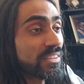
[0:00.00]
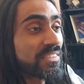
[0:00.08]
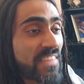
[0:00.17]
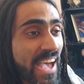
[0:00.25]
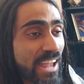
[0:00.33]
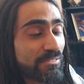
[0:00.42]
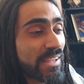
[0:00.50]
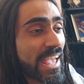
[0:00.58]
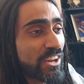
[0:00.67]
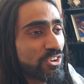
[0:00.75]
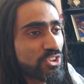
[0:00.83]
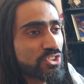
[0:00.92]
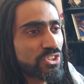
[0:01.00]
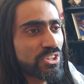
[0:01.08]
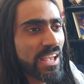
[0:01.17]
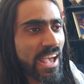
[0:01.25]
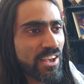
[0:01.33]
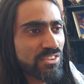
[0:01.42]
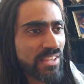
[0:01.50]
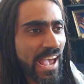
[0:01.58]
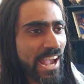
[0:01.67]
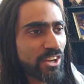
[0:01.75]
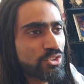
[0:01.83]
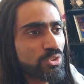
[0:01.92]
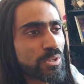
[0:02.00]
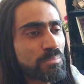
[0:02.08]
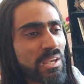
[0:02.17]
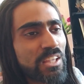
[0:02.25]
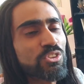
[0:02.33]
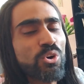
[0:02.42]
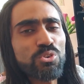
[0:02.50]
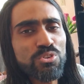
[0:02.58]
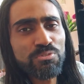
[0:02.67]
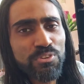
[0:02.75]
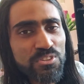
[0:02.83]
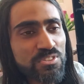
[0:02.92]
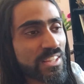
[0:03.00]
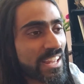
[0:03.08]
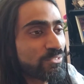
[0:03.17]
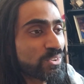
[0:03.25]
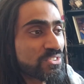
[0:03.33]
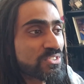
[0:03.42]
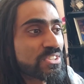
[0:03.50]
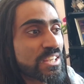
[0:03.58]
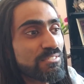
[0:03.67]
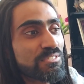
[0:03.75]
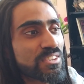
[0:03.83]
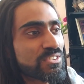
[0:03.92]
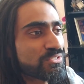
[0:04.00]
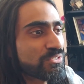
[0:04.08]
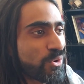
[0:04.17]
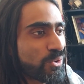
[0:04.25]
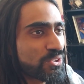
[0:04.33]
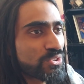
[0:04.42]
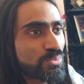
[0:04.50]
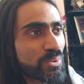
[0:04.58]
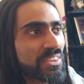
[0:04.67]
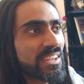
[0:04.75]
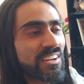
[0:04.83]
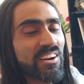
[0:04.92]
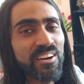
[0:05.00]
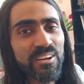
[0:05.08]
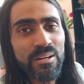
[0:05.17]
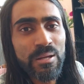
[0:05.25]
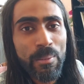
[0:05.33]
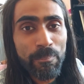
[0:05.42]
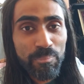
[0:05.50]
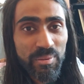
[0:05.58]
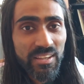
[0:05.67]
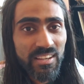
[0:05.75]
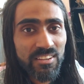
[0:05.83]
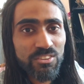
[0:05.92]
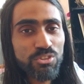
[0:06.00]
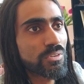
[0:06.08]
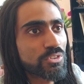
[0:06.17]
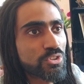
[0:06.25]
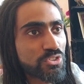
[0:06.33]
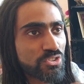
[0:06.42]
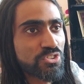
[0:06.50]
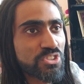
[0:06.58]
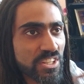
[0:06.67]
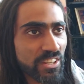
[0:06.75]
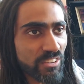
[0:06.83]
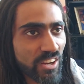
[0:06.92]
that energy has actually made those of us that receive this force within our beings to steer